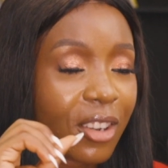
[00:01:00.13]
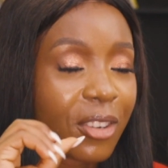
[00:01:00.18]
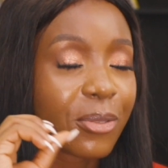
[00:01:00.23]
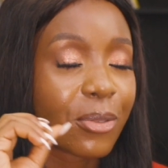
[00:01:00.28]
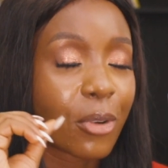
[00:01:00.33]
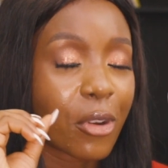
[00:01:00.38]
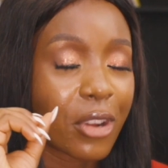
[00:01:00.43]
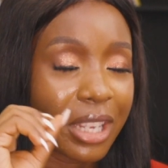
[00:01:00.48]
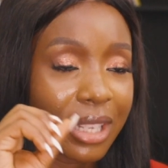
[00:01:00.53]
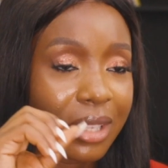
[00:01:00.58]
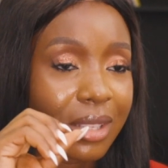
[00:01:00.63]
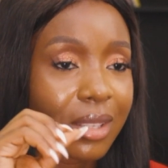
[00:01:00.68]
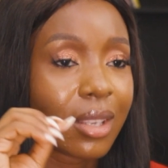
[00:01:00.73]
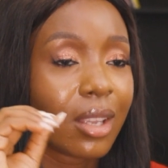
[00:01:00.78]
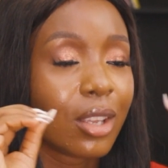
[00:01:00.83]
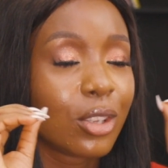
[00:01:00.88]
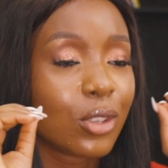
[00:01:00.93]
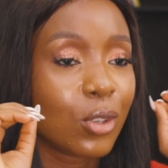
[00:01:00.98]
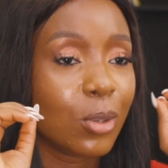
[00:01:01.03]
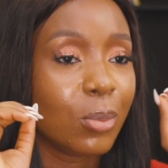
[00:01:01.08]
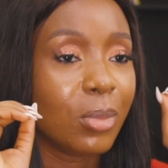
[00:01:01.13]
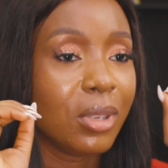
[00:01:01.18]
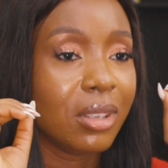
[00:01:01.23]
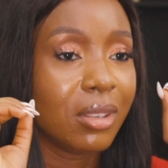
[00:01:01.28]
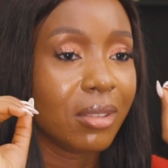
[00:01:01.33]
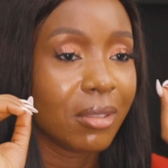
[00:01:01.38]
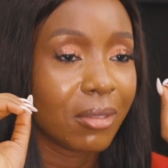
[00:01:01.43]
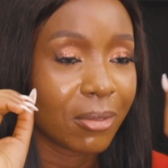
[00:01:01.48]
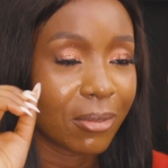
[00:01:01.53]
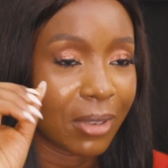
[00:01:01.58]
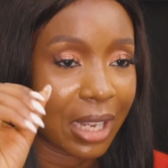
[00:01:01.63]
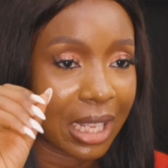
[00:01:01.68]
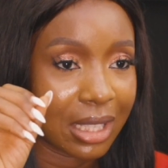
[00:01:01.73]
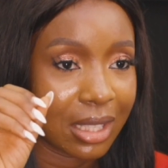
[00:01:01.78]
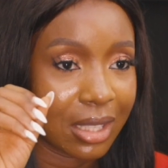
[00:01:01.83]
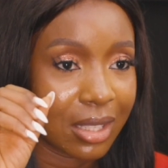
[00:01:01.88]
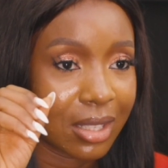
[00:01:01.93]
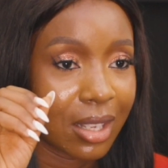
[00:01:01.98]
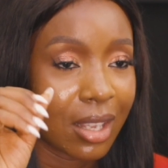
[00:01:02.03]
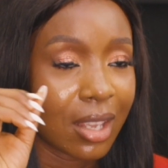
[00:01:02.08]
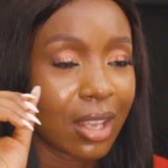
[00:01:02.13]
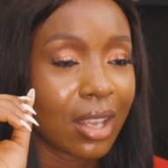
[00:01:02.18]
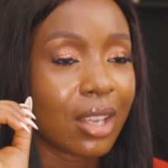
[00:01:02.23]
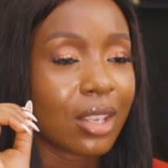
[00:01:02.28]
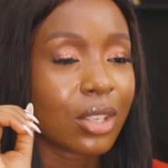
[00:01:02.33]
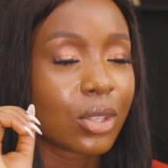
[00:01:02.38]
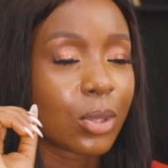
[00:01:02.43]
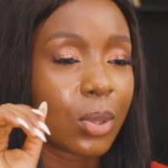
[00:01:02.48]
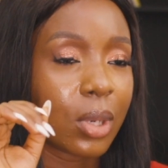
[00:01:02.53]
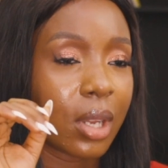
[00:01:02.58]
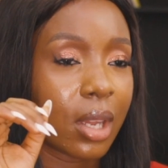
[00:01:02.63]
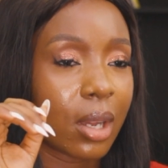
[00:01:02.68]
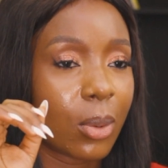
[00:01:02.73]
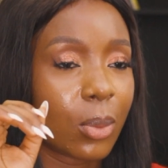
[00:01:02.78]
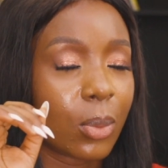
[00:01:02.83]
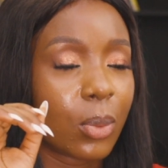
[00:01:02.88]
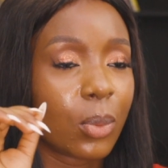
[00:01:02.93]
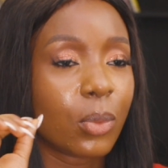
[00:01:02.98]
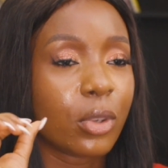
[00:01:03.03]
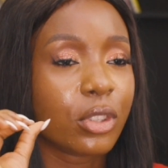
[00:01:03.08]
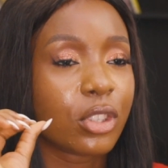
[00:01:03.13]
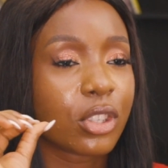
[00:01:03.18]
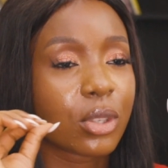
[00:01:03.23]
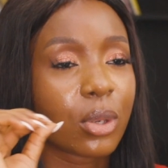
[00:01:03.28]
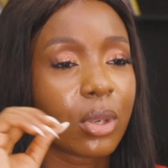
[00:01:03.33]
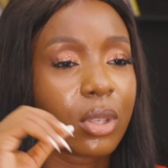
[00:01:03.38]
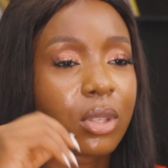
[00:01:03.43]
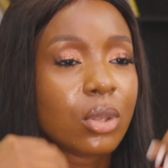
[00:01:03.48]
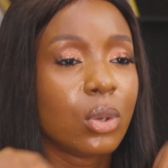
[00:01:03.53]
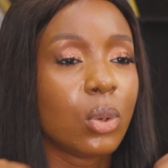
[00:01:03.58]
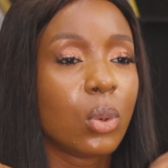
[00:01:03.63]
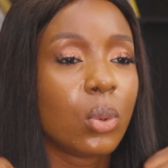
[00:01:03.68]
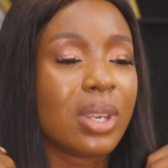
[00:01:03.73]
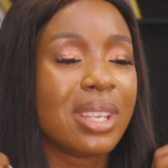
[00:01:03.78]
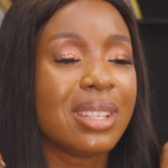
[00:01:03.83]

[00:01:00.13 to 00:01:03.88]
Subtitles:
for it to be valid. So now we're just going to go